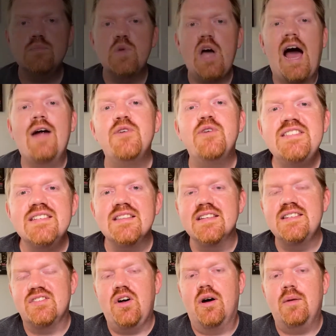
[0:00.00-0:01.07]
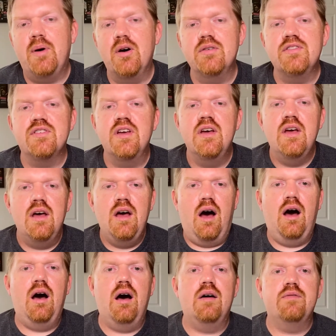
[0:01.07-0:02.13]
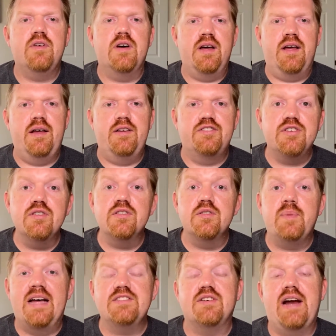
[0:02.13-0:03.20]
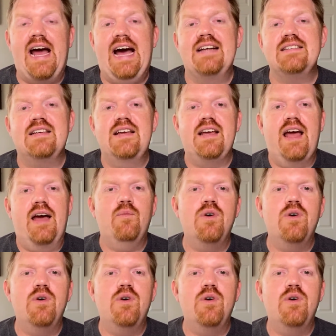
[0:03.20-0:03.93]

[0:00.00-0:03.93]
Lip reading: I recently saw a post of a children's pastor asking